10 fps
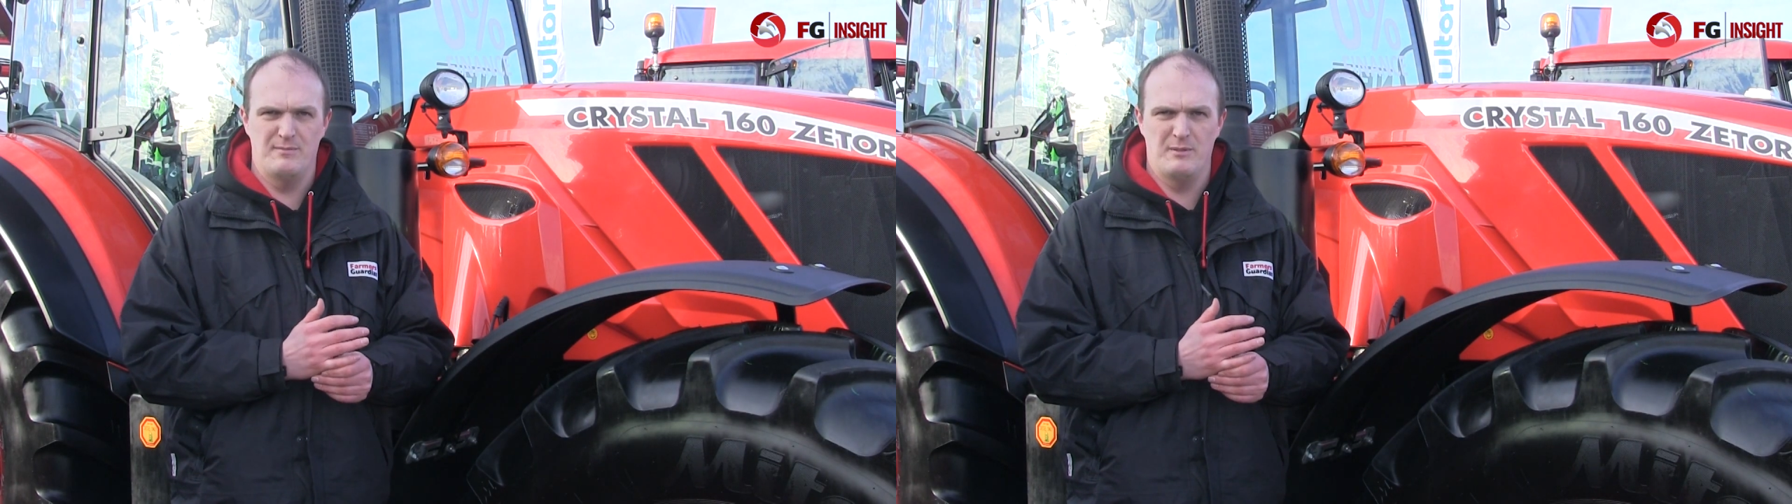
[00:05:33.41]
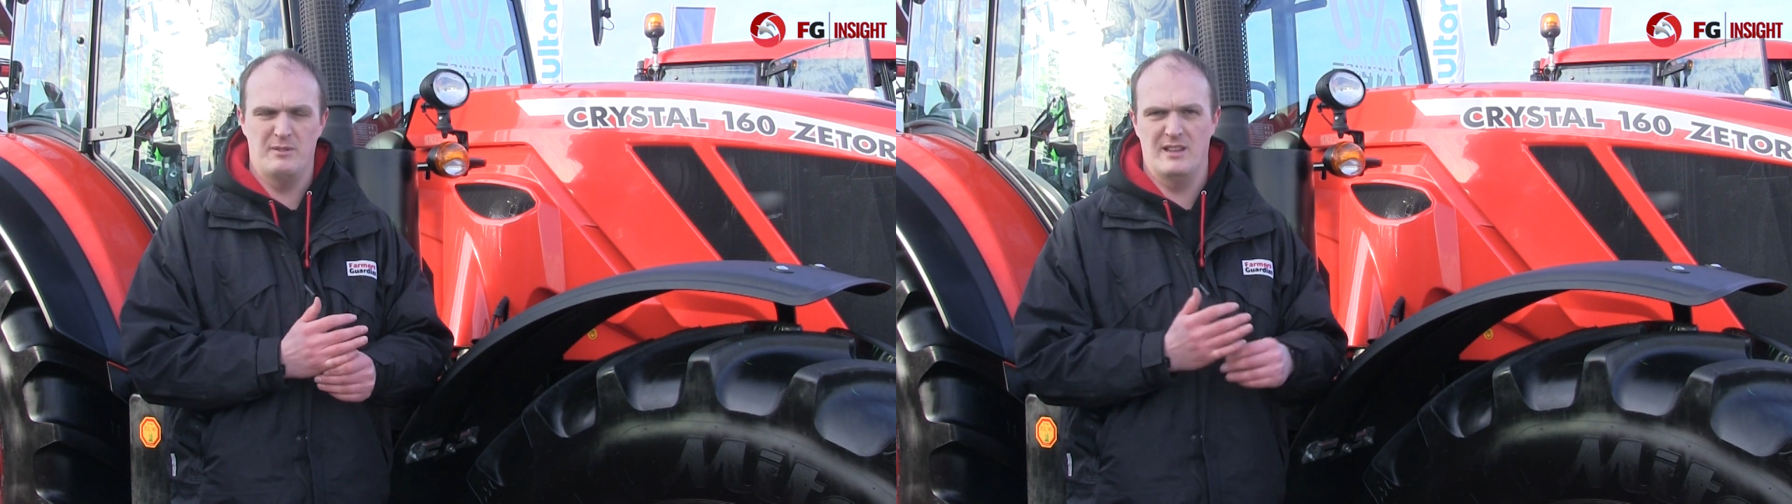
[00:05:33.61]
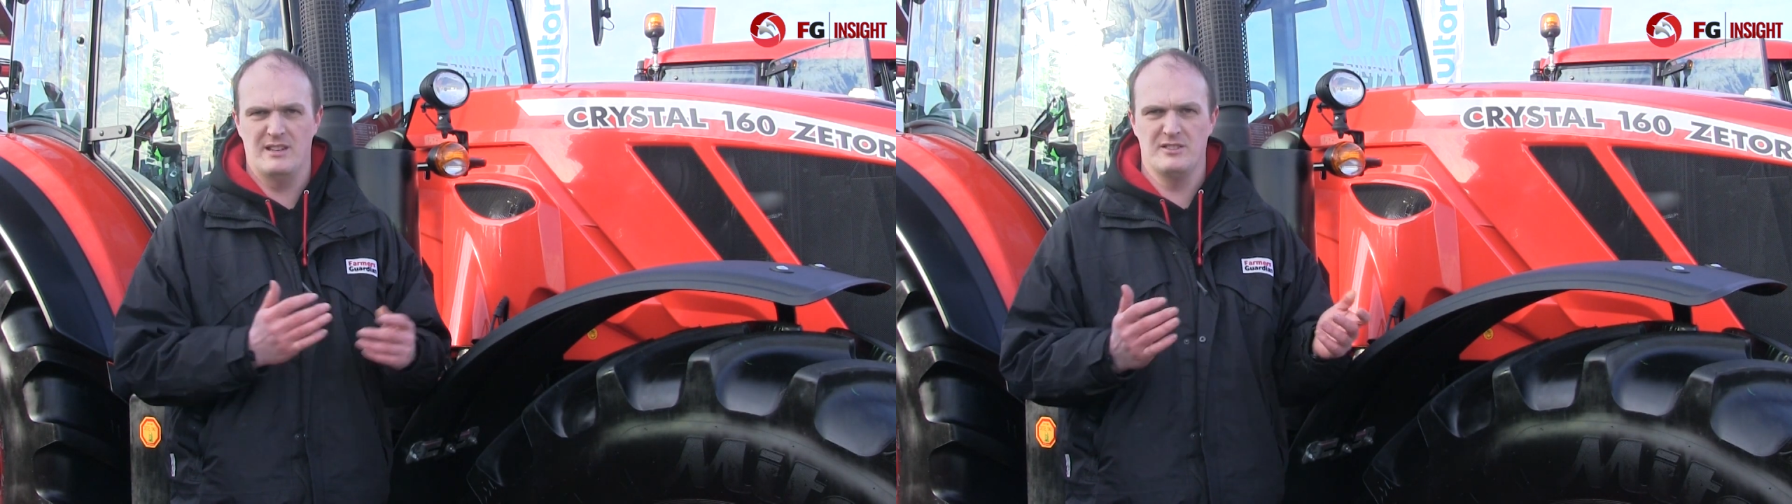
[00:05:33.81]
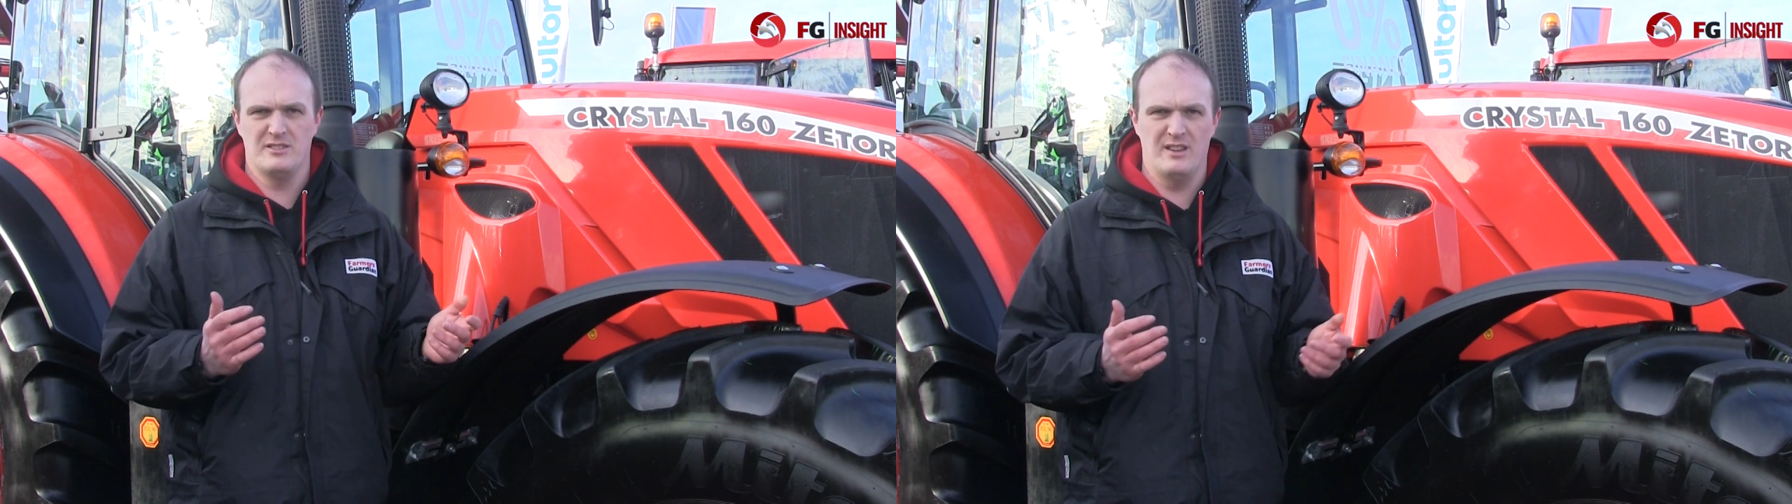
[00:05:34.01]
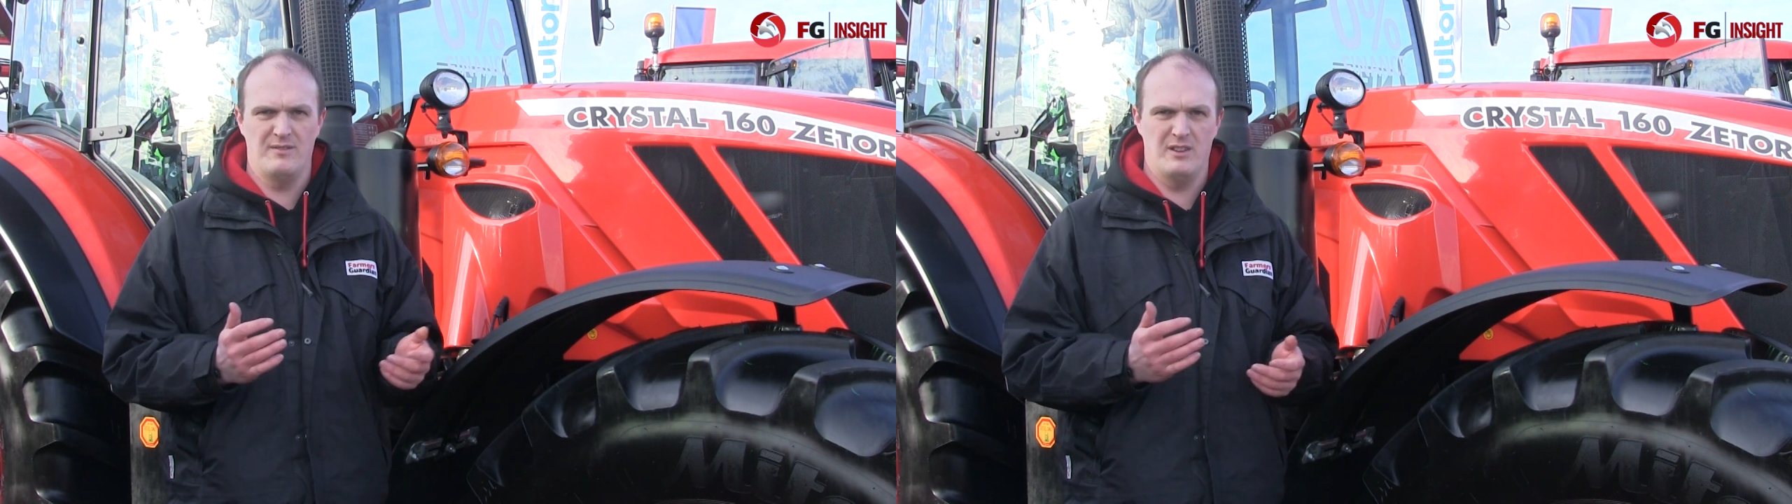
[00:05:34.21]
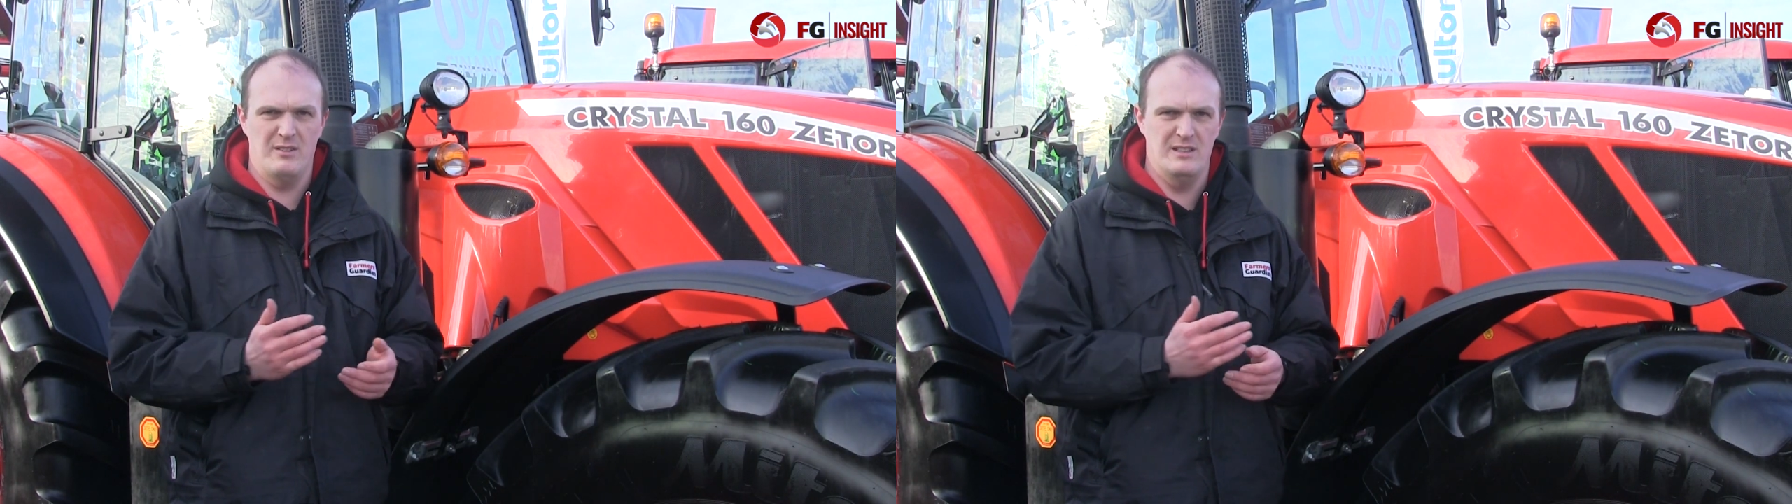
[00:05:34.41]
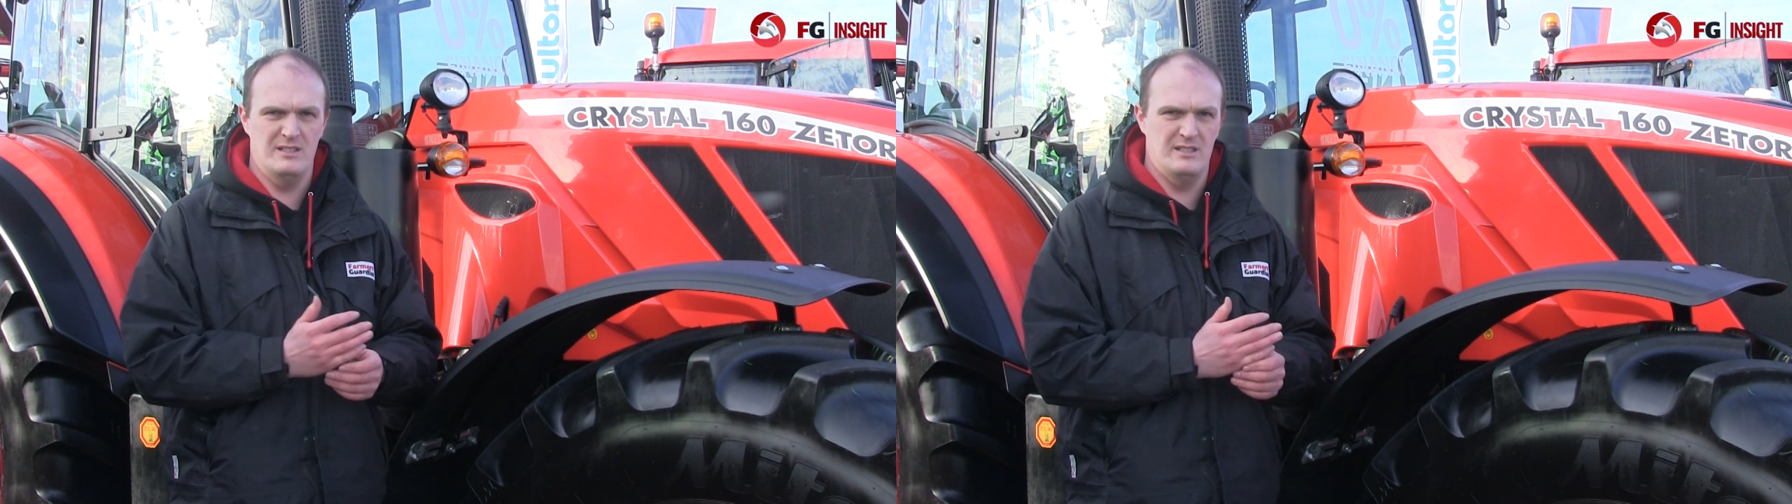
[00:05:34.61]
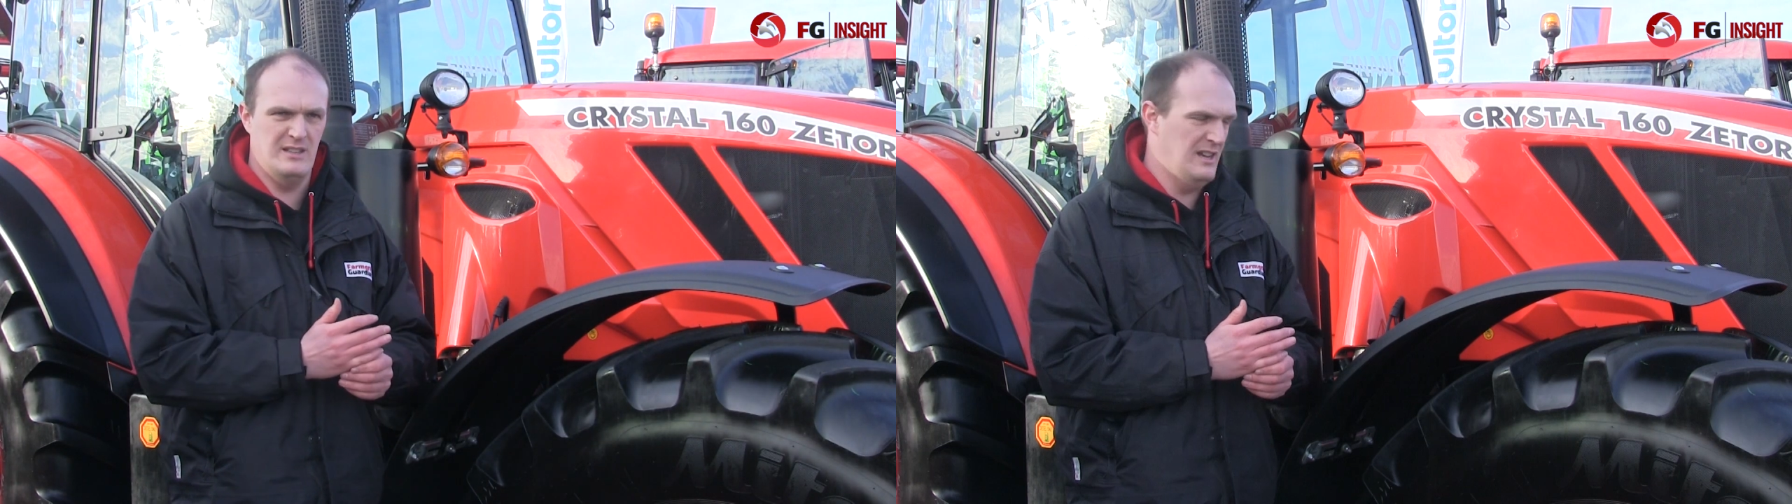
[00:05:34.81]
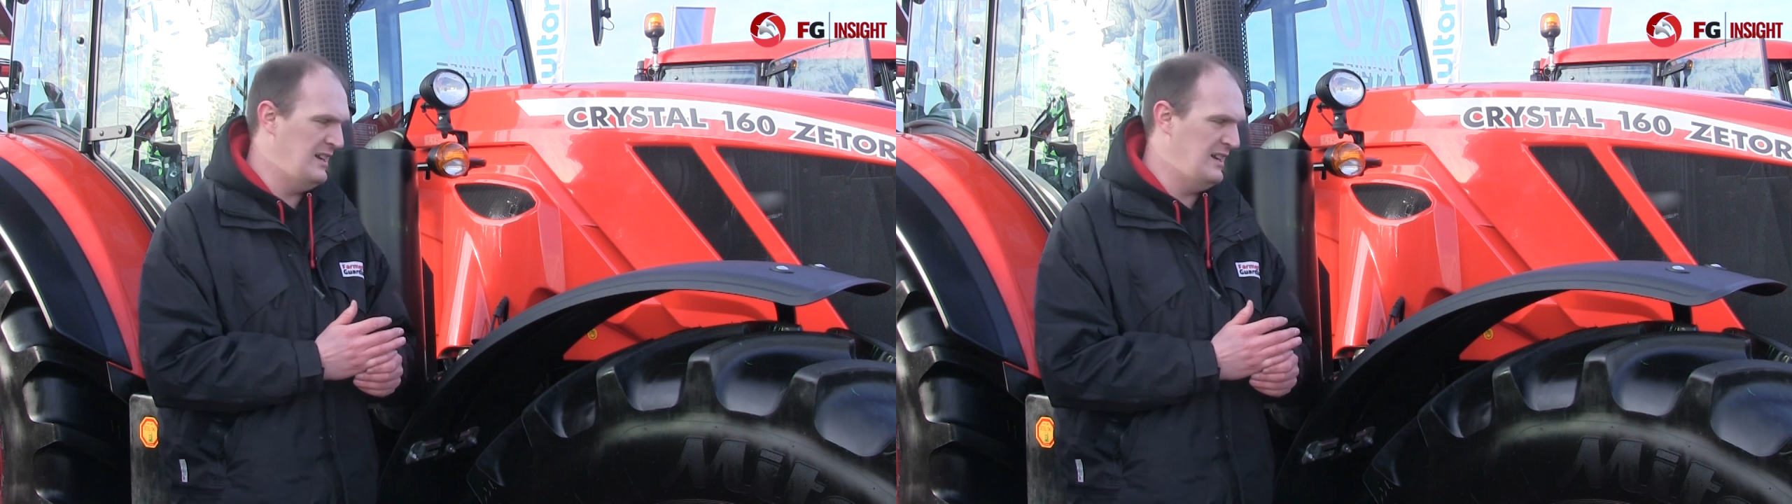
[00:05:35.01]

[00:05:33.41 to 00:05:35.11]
but what that does give you is